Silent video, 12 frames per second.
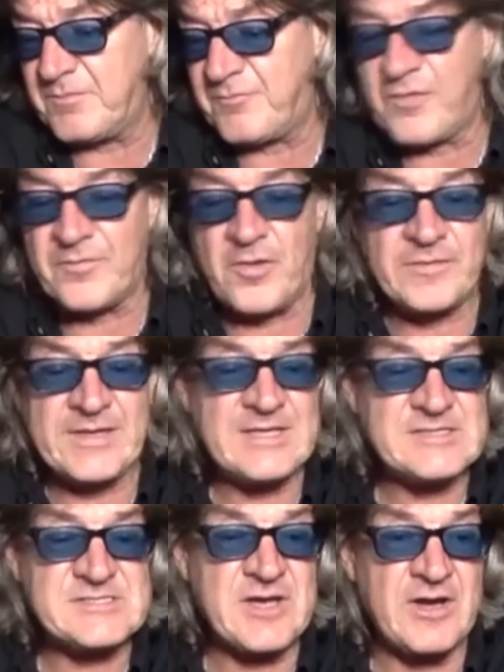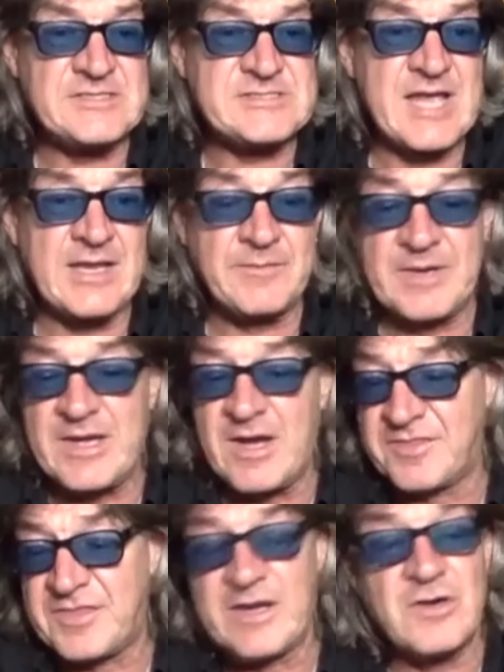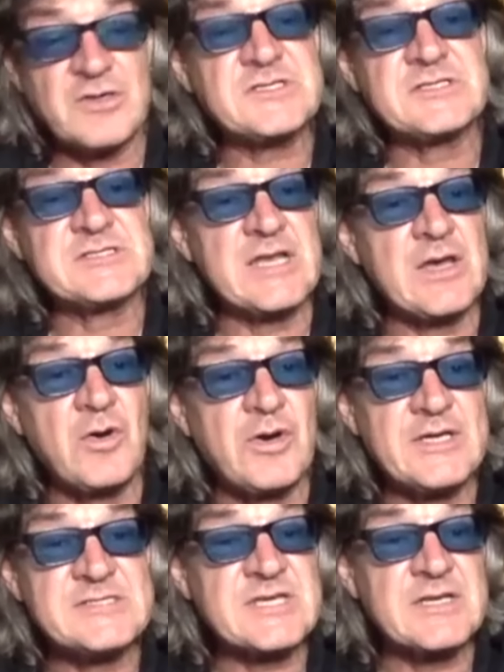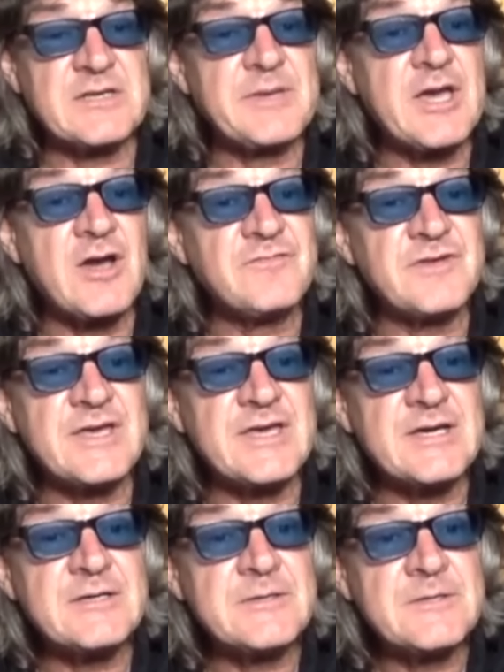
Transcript: from on the inside telling me, I think Oscar De La Hoya is going to be over here.